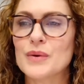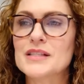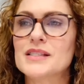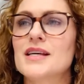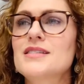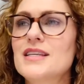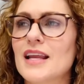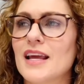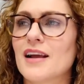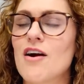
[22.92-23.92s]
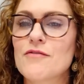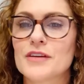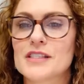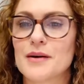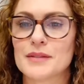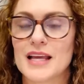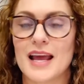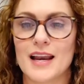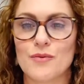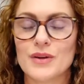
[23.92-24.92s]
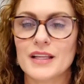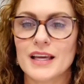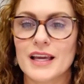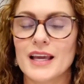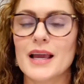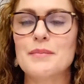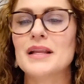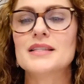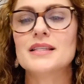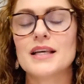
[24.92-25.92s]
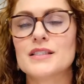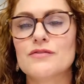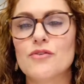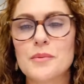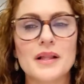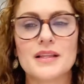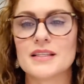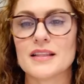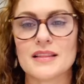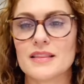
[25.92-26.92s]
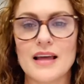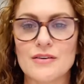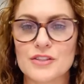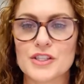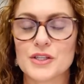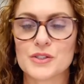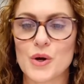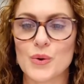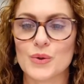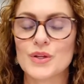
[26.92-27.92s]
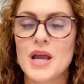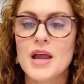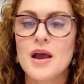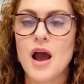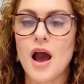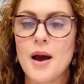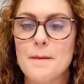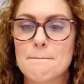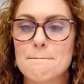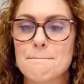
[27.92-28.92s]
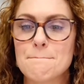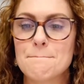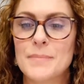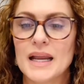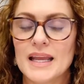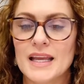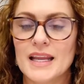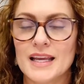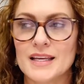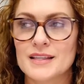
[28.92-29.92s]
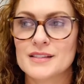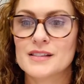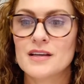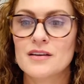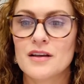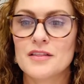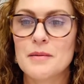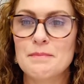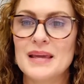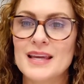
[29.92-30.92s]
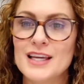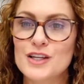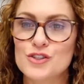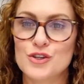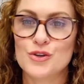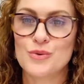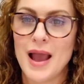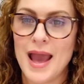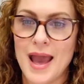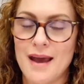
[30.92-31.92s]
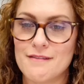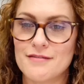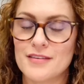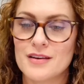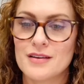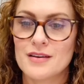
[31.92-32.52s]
We discussed it at a conference I was at, and it's a formula. It's 1,000 years old, but it is the be, do, have